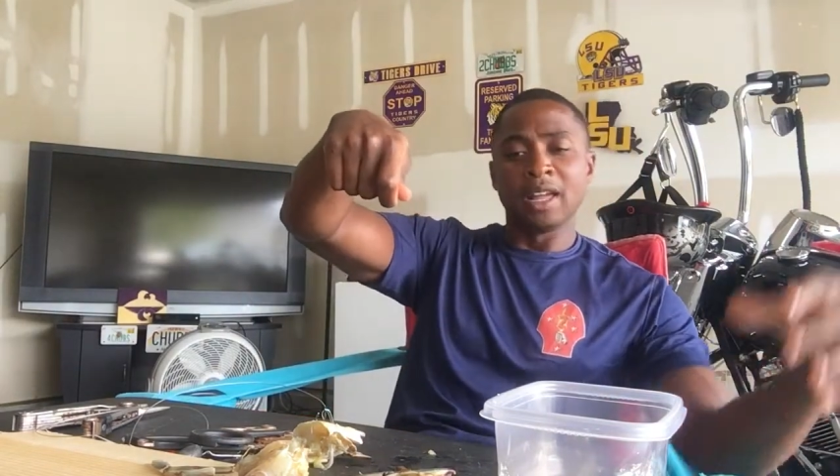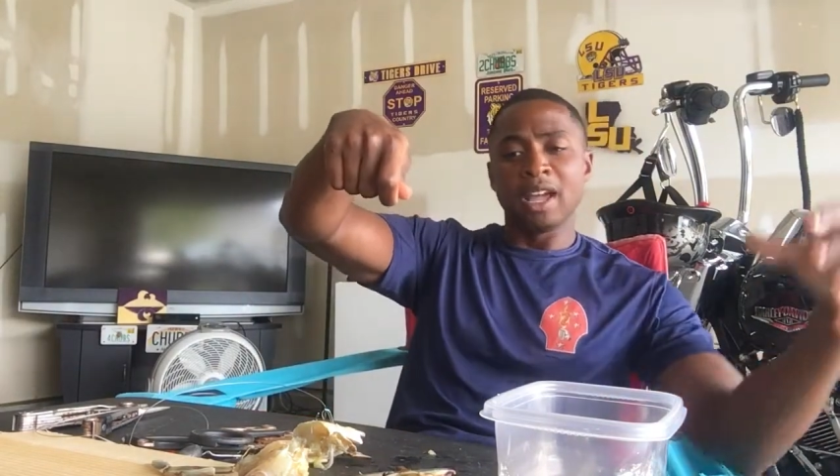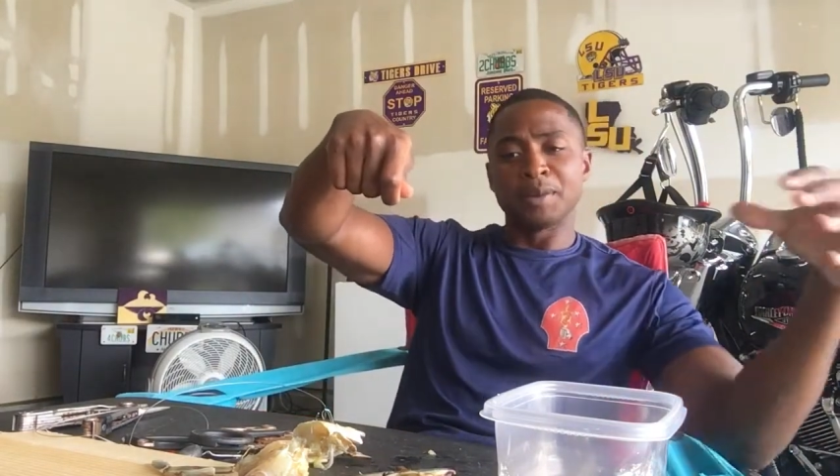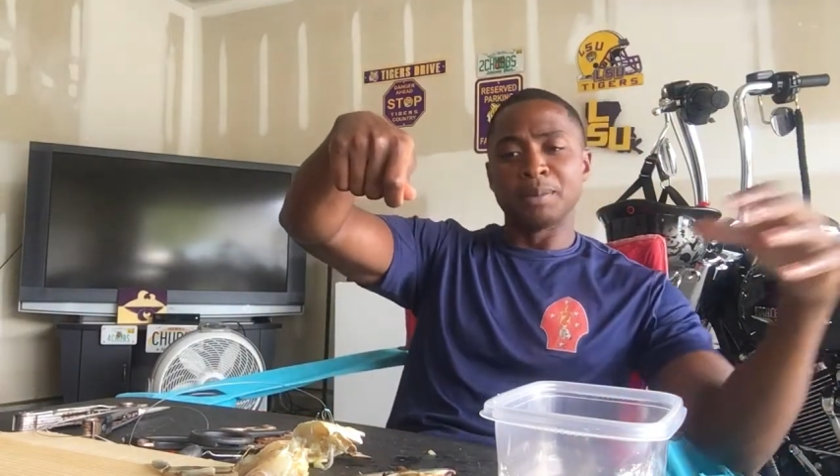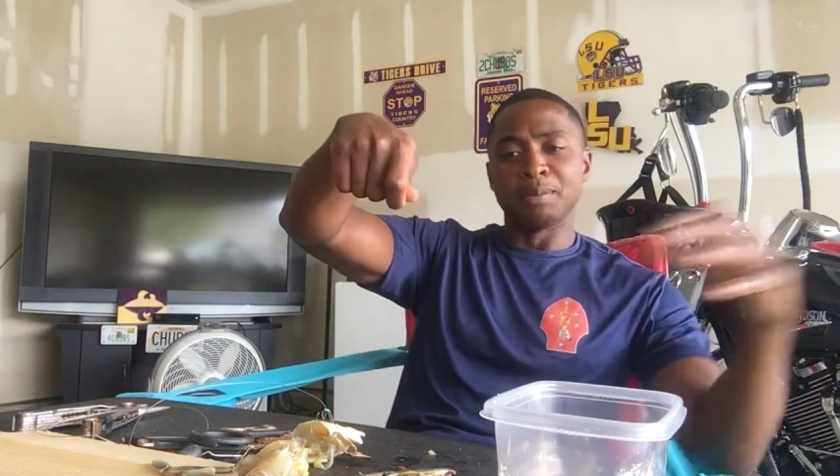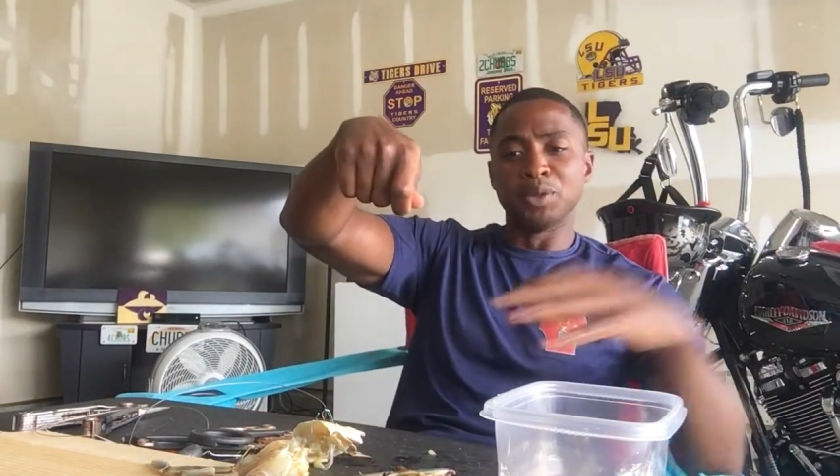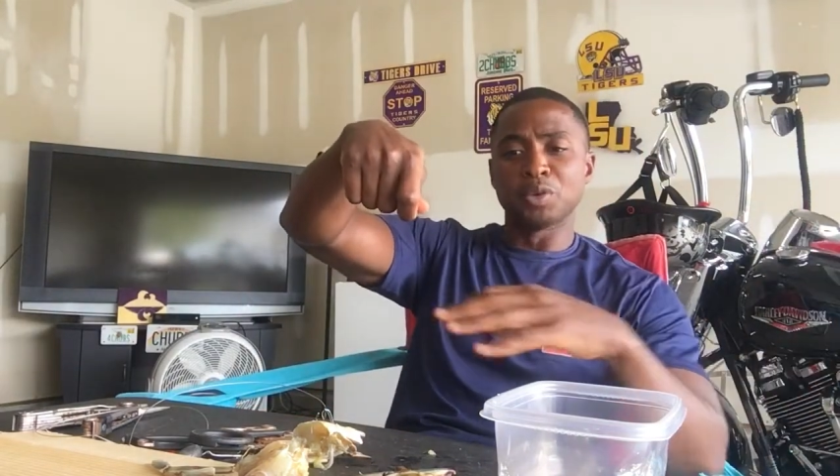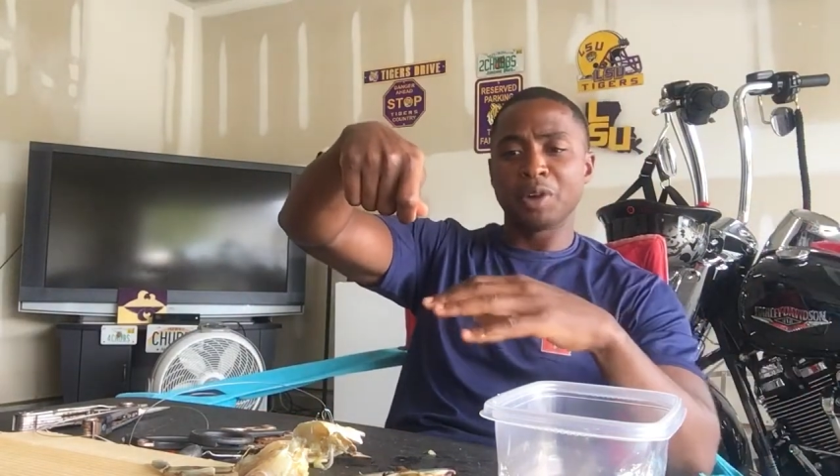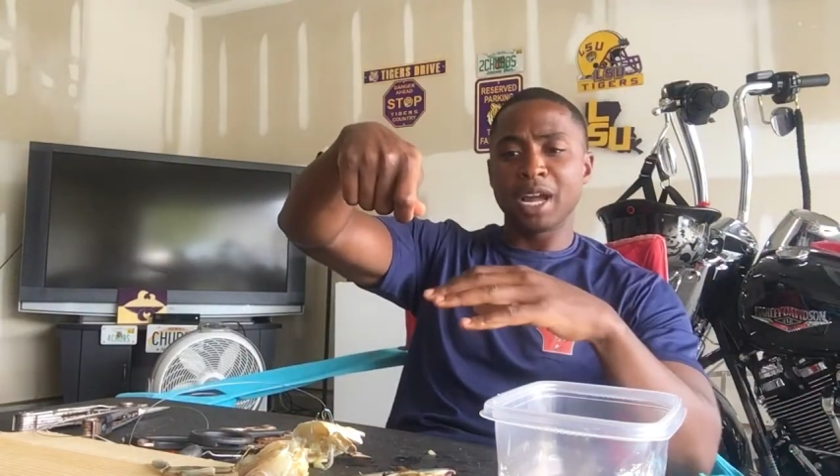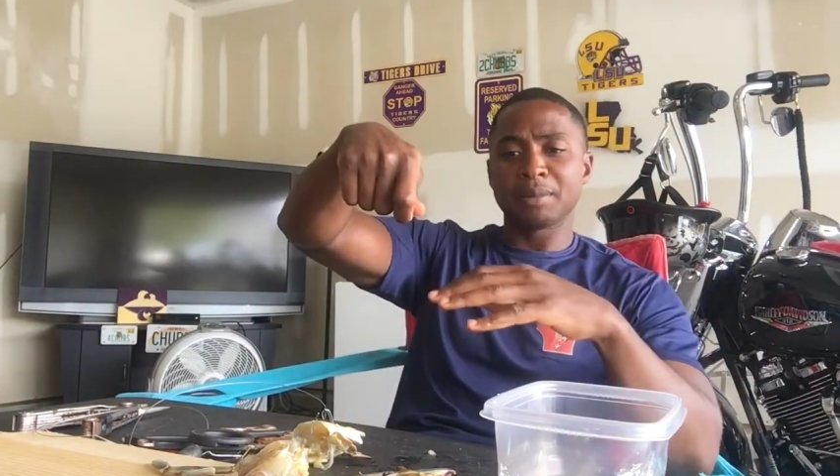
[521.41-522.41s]
And when the blue
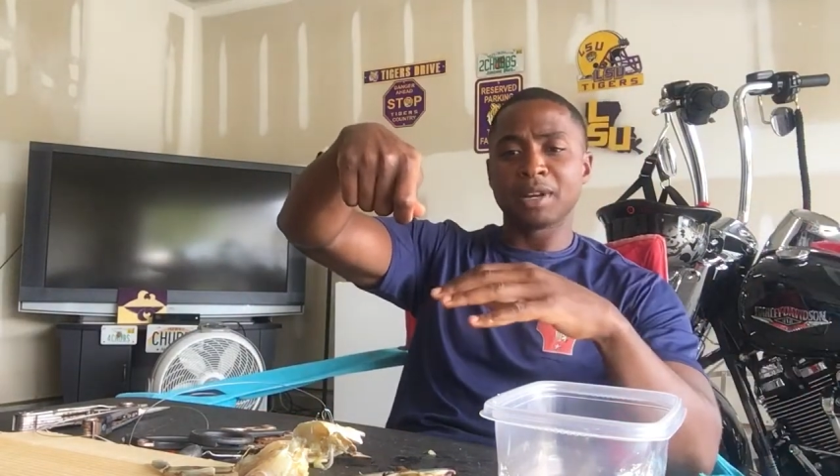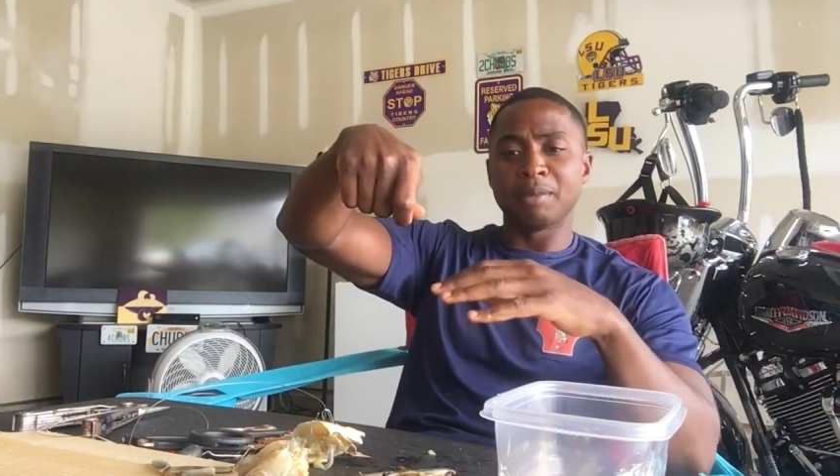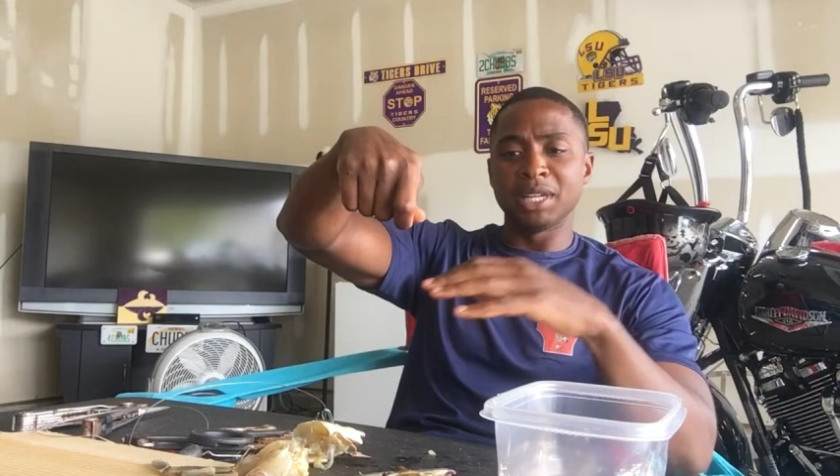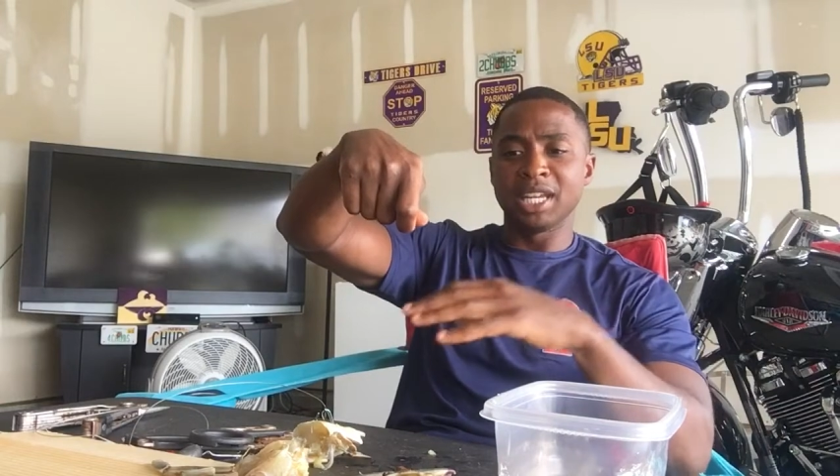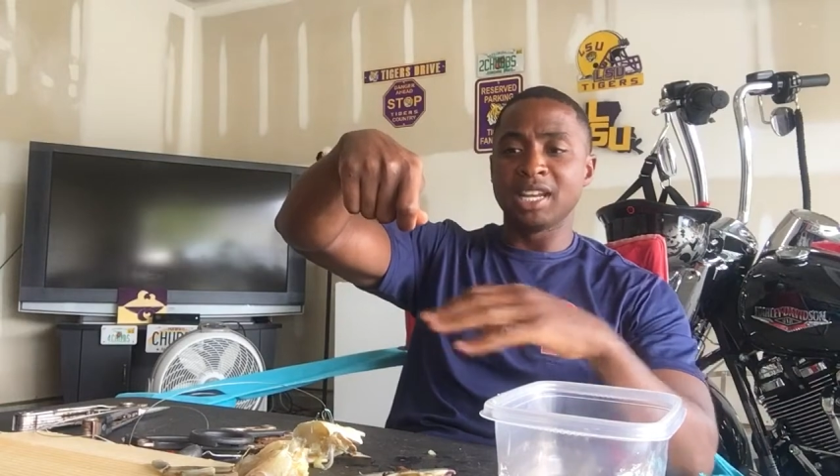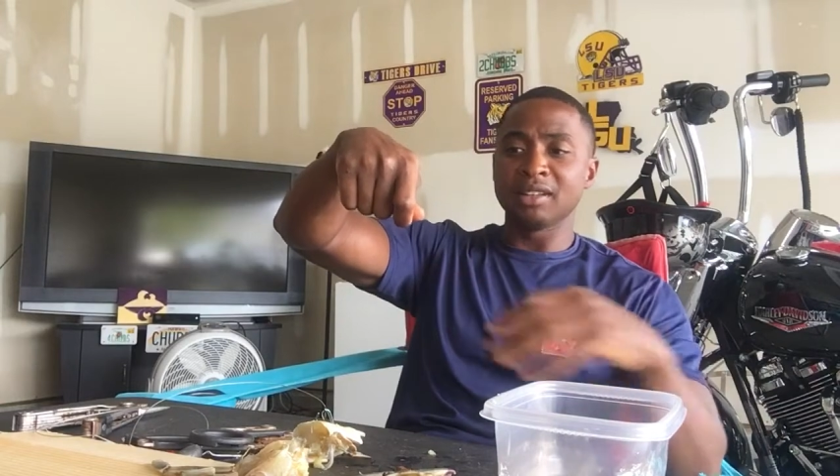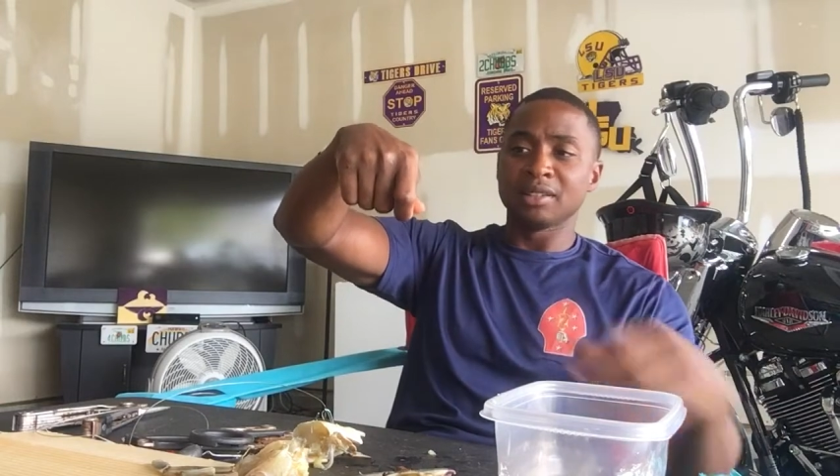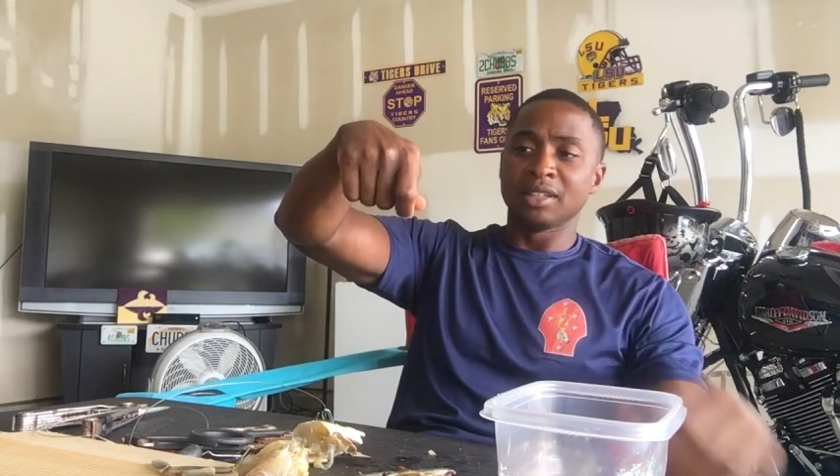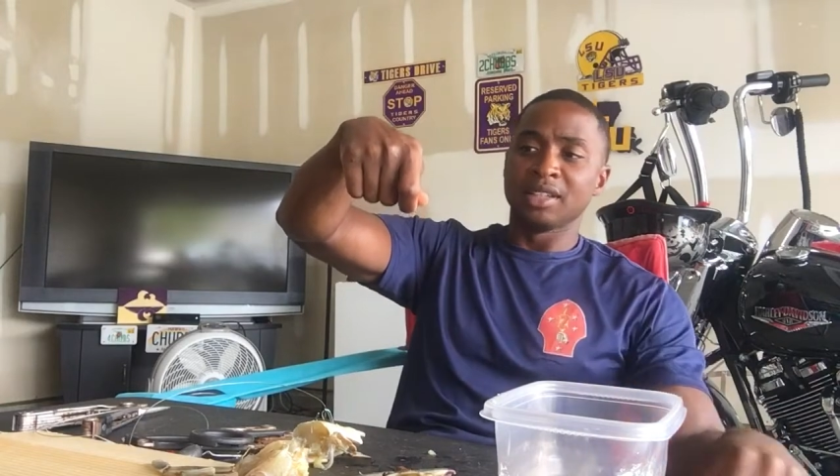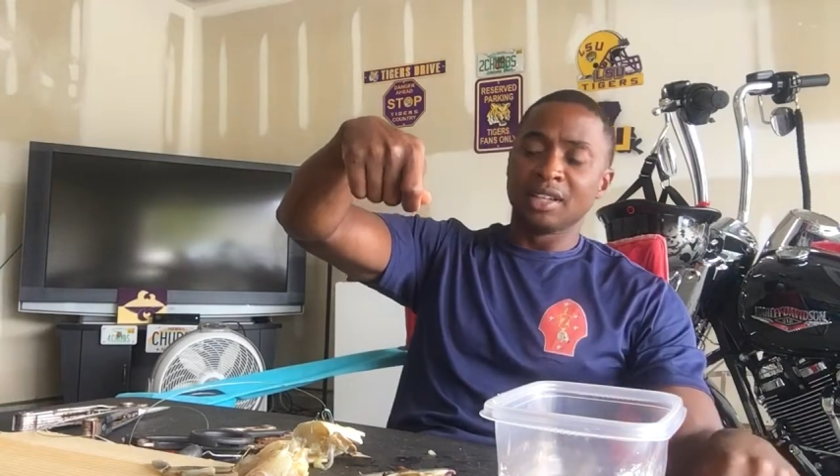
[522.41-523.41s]
crab come and get it,